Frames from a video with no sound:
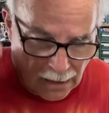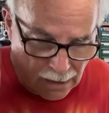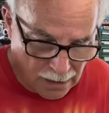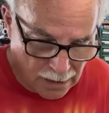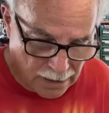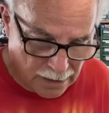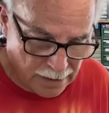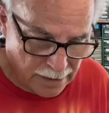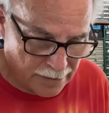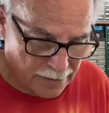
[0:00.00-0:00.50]

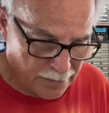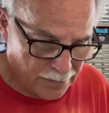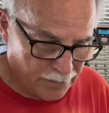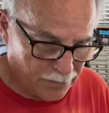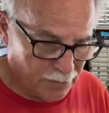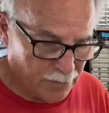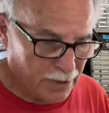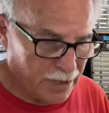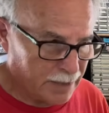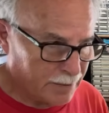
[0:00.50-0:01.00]

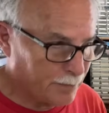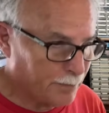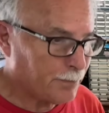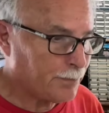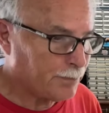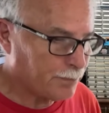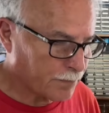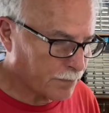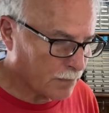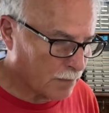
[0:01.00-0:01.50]
But
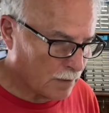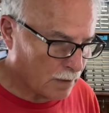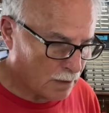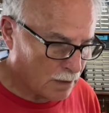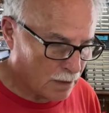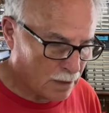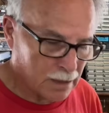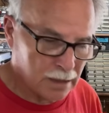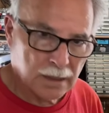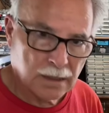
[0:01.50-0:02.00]

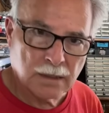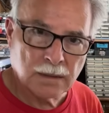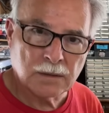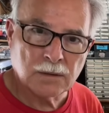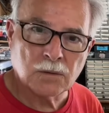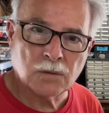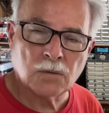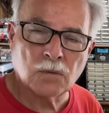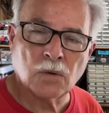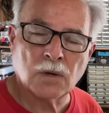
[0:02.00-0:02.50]

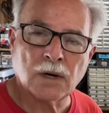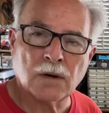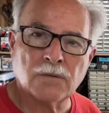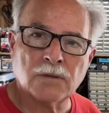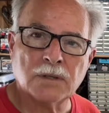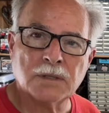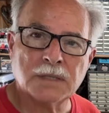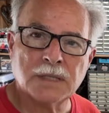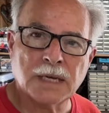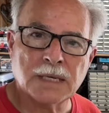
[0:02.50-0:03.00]

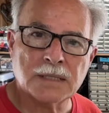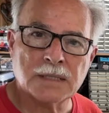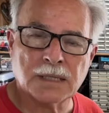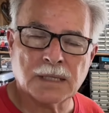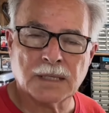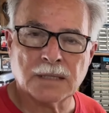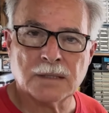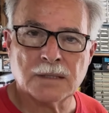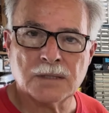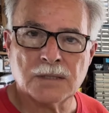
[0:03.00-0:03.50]
whatever it takes to
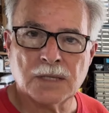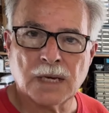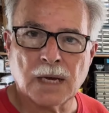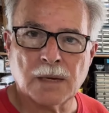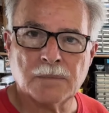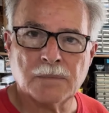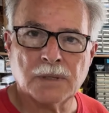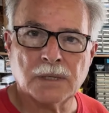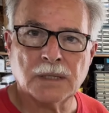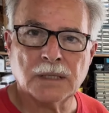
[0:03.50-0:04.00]
get the
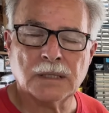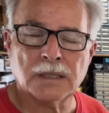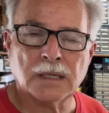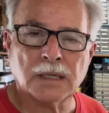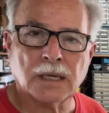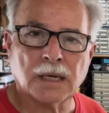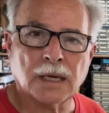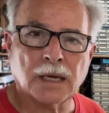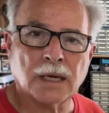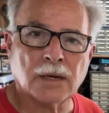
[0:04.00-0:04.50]
job done.
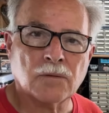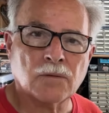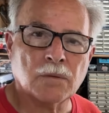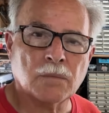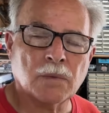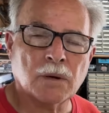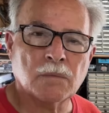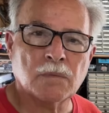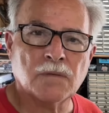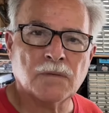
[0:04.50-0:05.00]
And
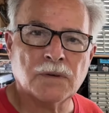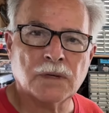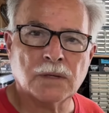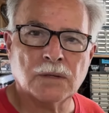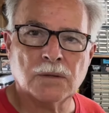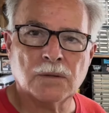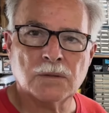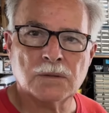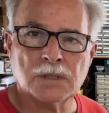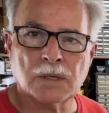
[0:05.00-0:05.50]
remember, if you
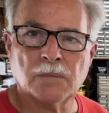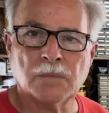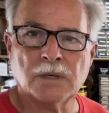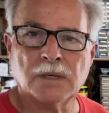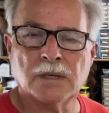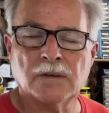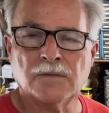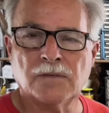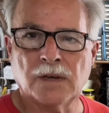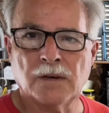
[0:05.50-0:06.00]
can do
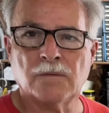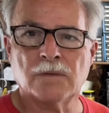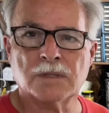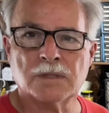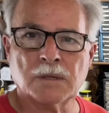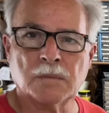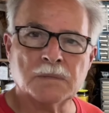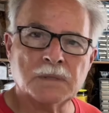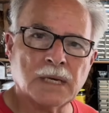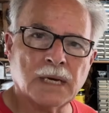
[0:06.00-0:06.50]
somebody a favor
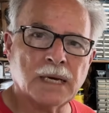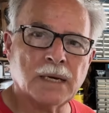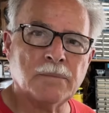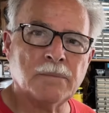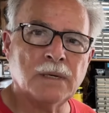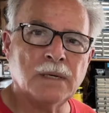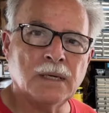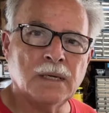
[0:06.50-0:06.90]
sometime,